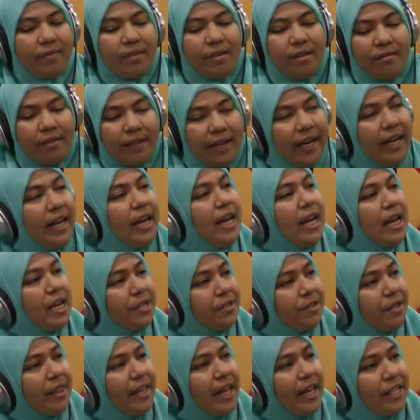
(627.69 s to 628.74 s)
Okay,
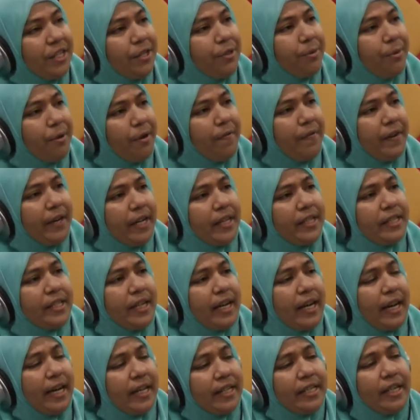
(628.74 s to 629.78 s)
so that's sort of an
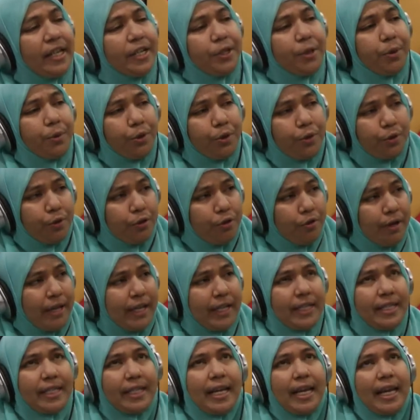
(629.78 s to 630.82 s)
antisocial
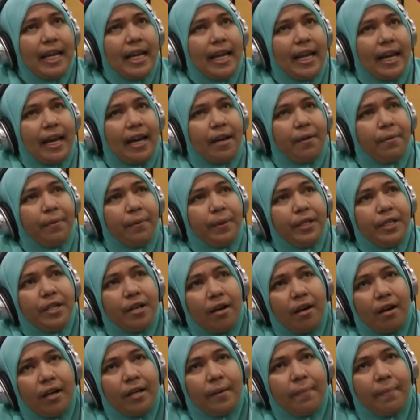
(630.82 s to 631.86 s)
trait. And when we
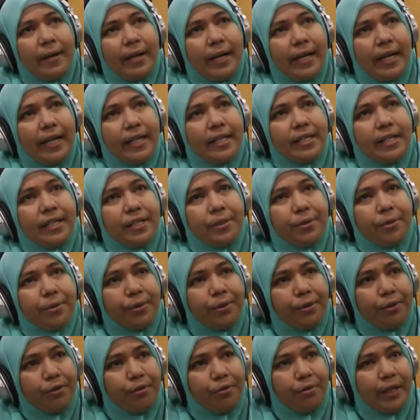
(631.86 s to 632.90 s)
talk about
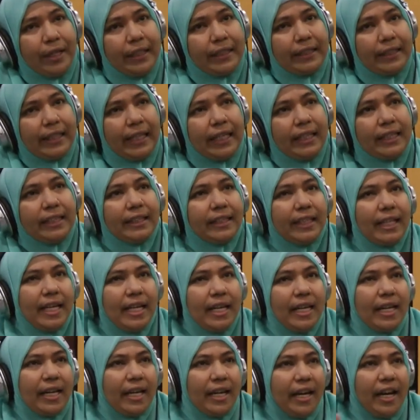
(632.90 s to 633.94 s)
antisocial traits, it's
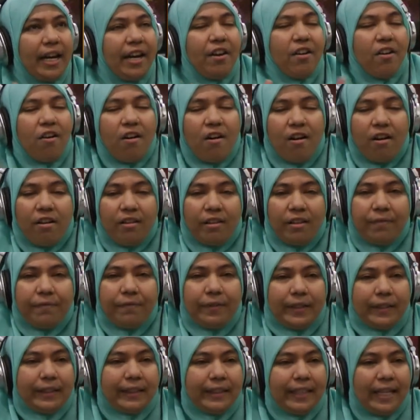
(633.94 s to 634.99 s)
in all
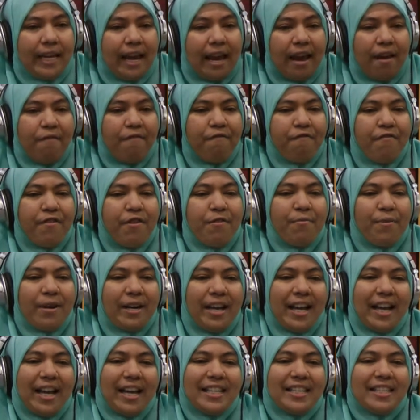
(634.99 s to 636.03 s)
of us. Yeah,
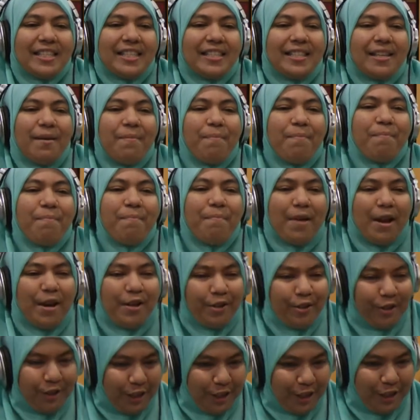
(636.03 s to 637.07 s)
everyone has some
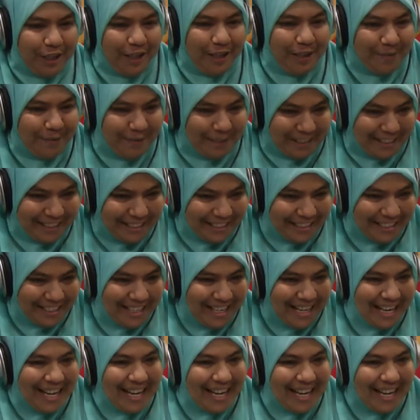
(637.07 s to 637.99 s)
measure of it.